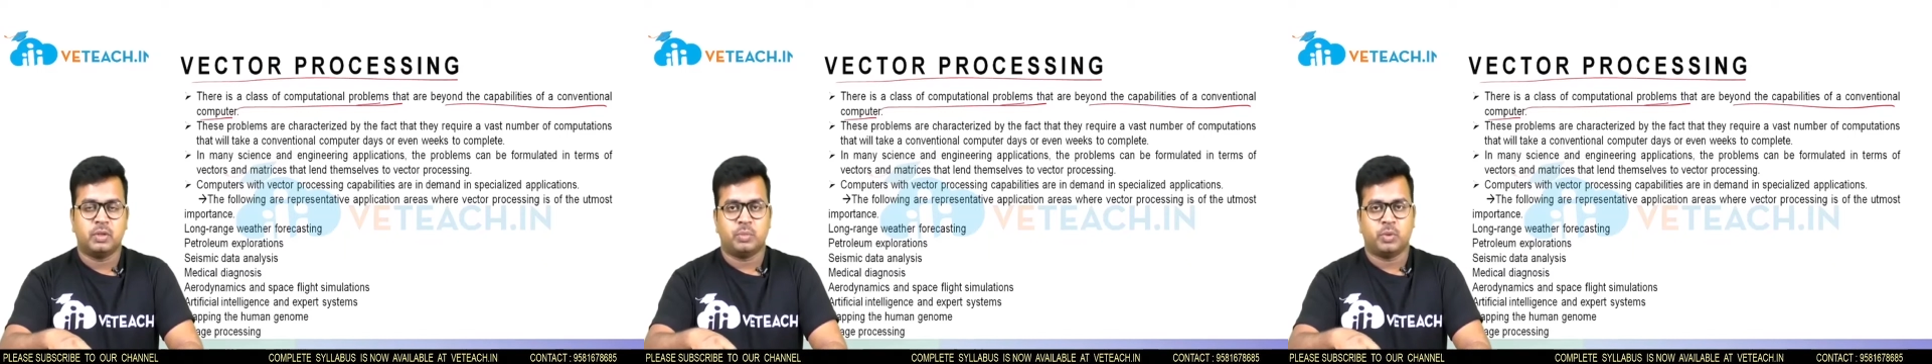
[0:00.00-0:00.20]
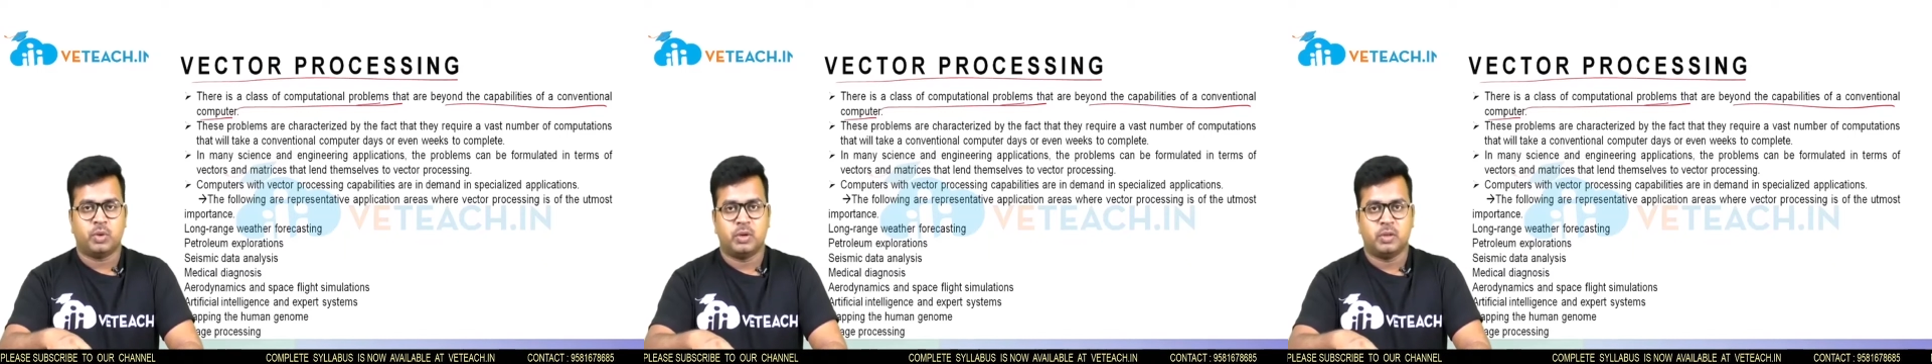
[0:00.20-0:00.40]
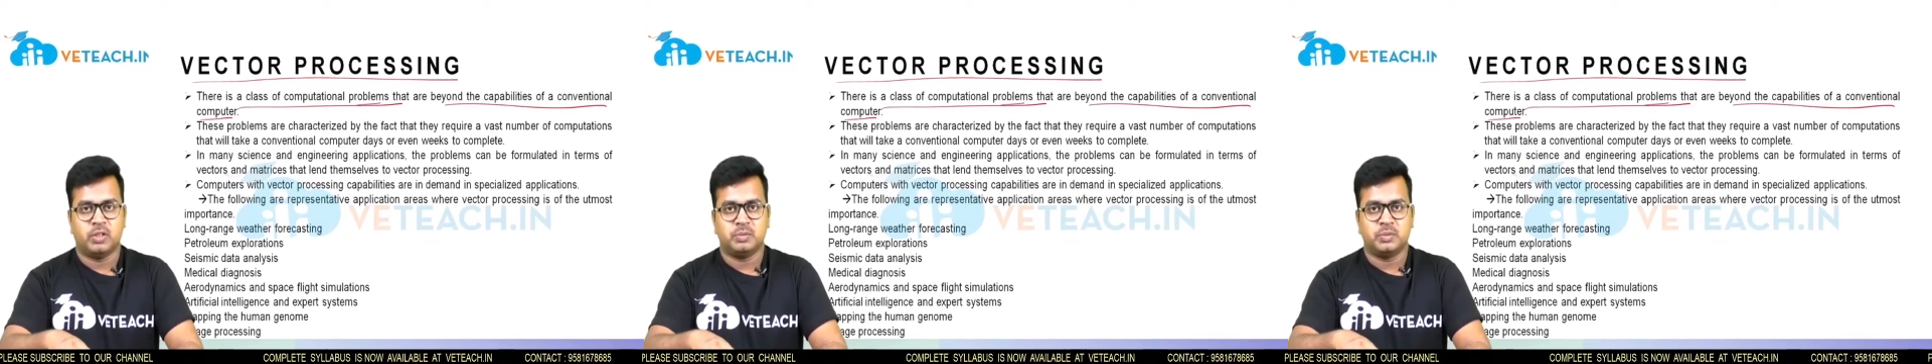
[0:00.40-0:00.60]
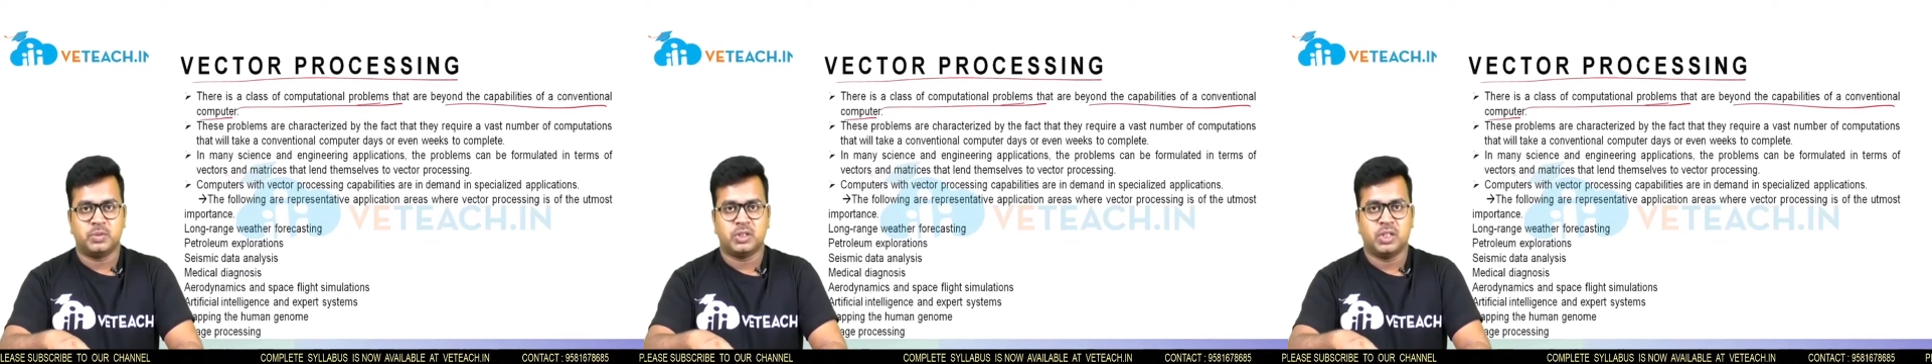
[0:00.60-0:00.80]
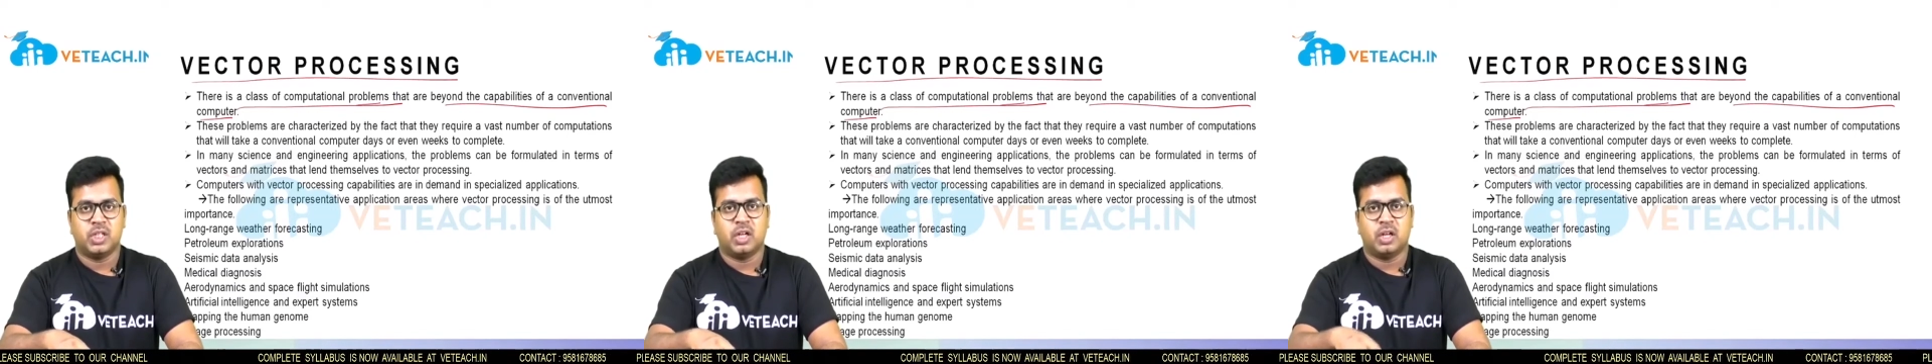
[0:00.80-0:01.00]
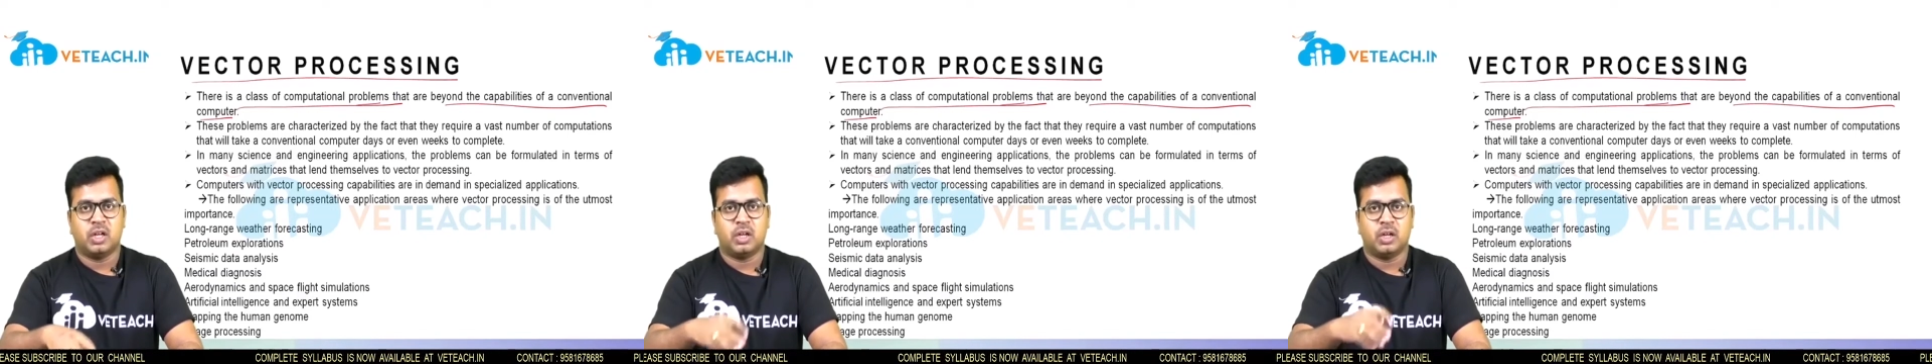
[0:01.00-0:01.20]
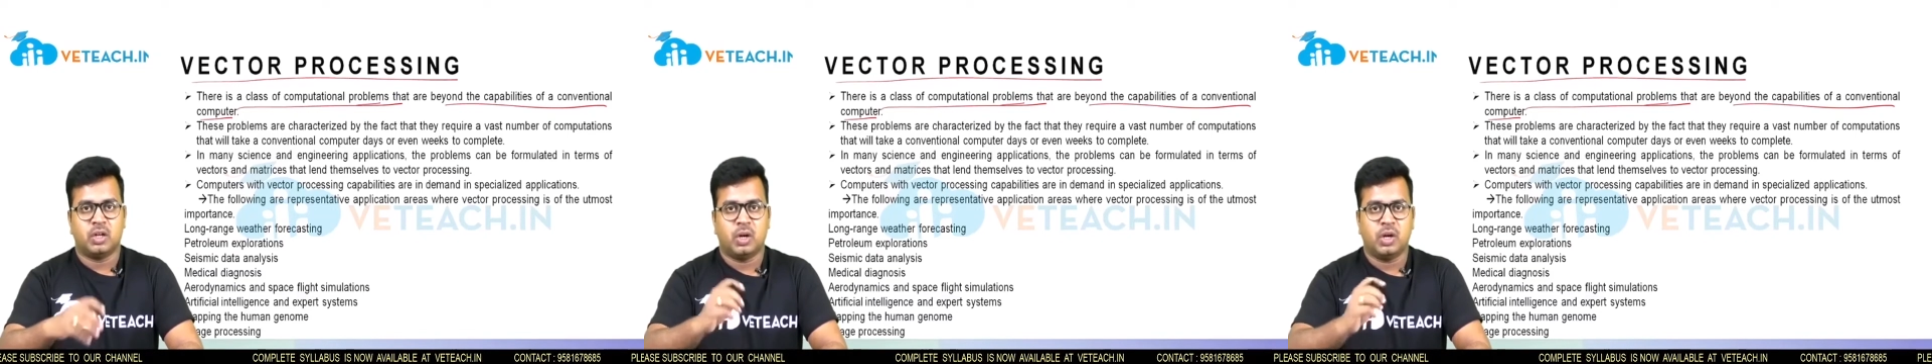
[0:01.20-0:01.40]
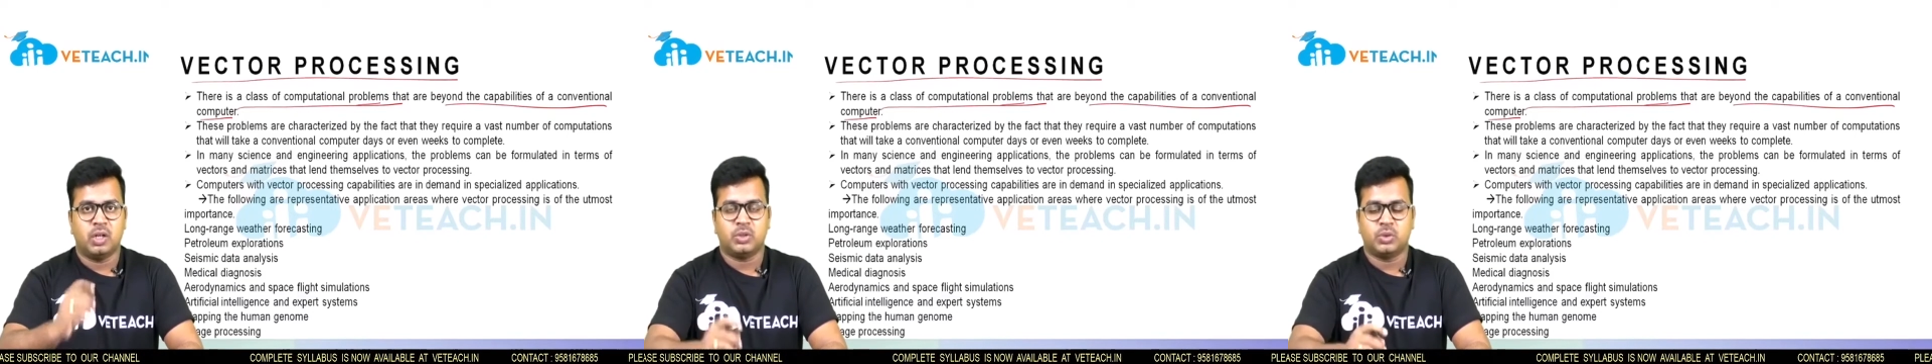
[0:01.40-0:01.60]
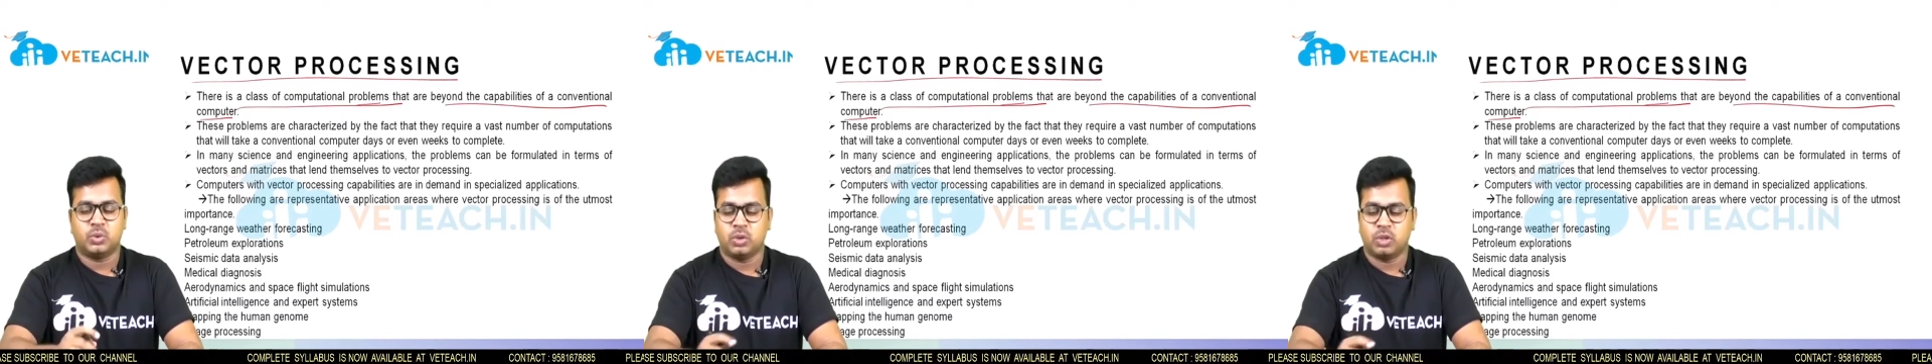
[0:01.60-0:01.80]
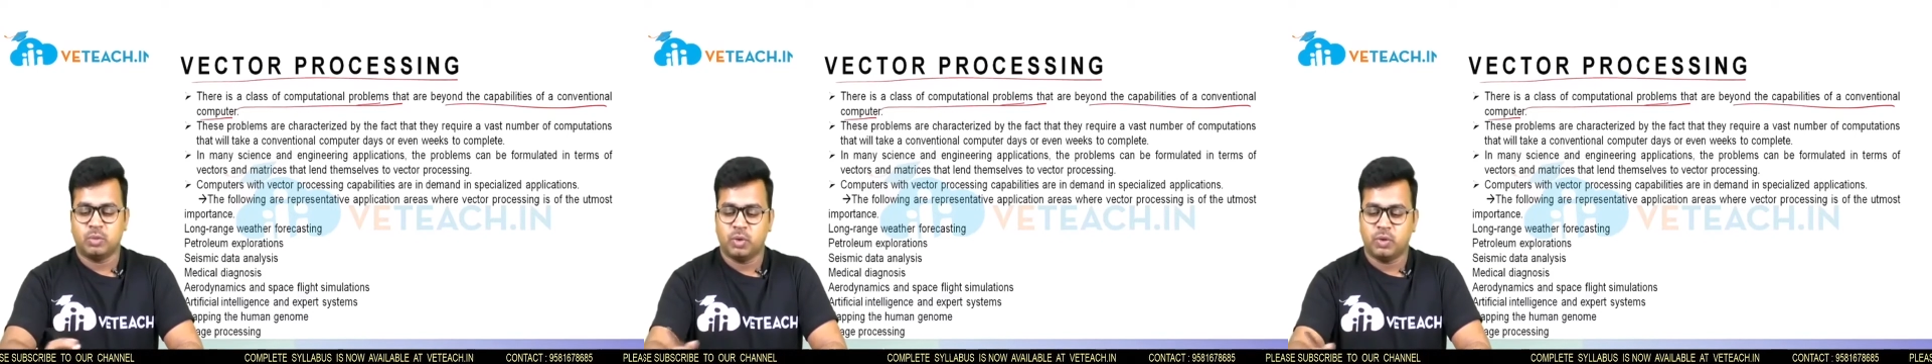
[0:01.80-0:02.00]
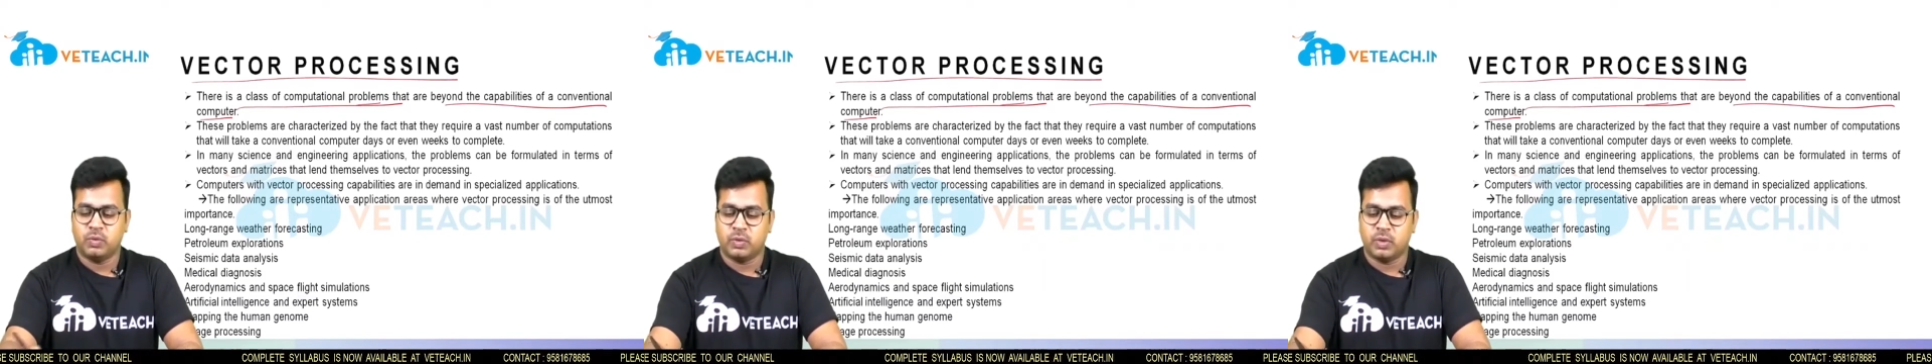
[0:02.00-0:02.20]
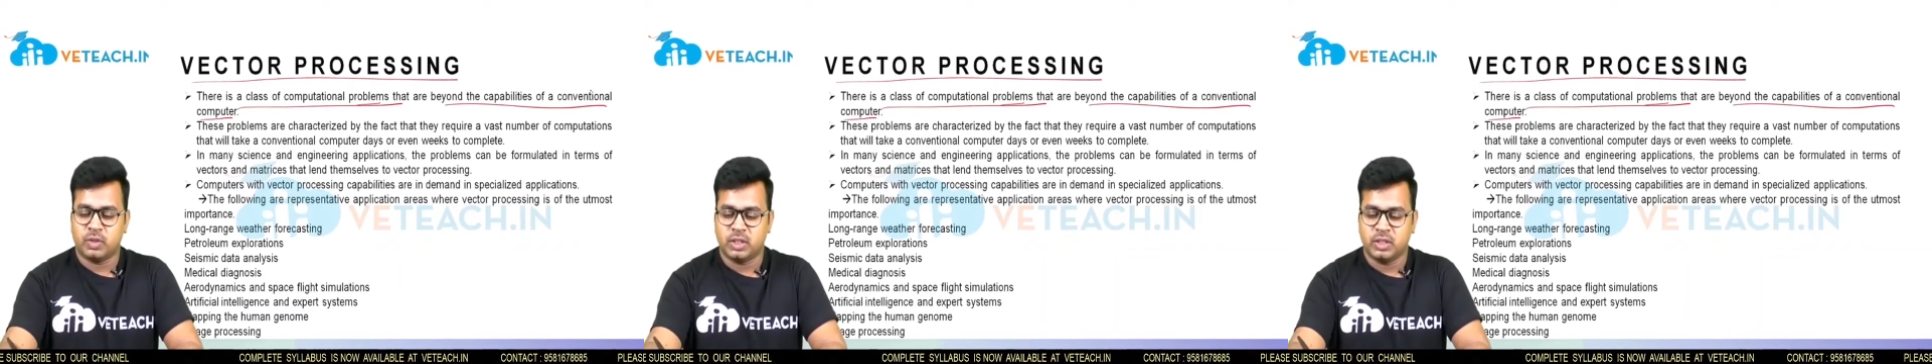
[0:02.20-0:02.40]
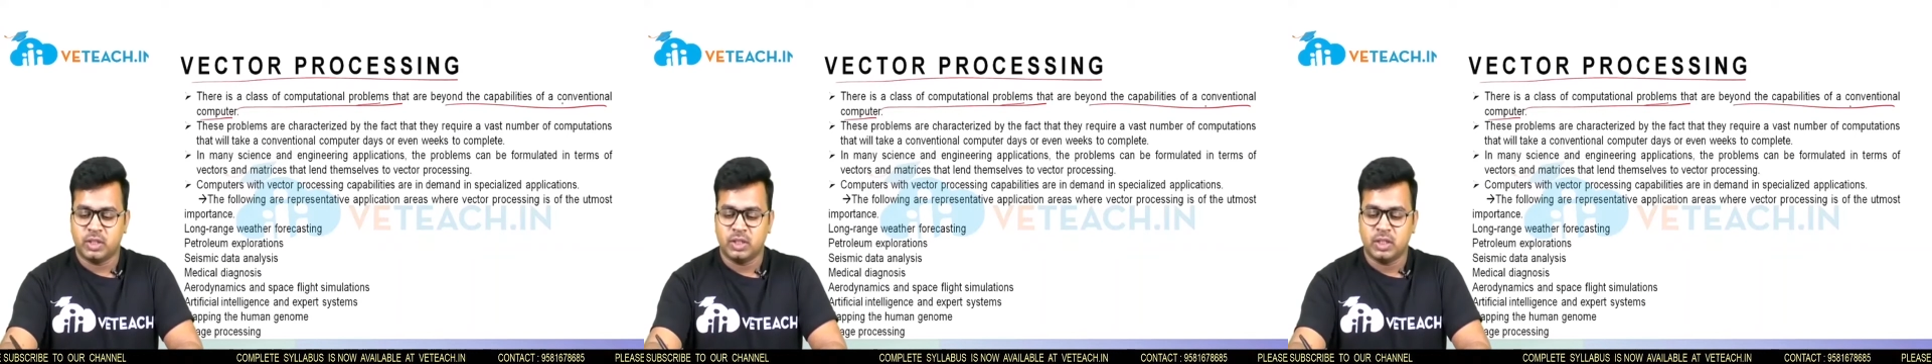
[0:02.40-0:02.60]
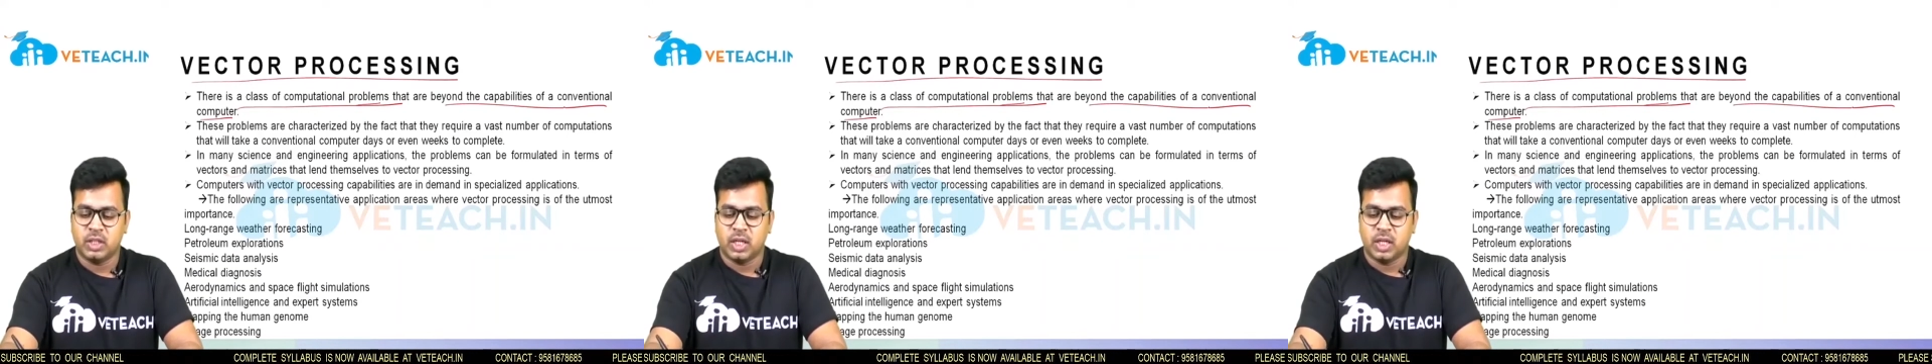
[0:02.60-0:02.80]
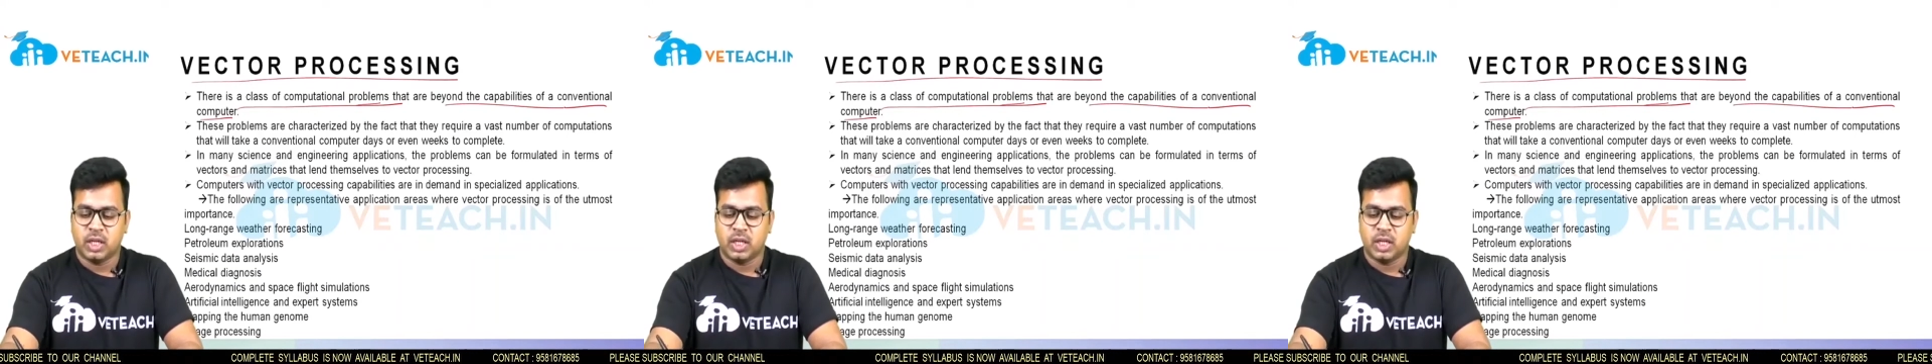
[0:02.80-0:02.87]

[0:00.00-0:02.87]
problems are not suitable for the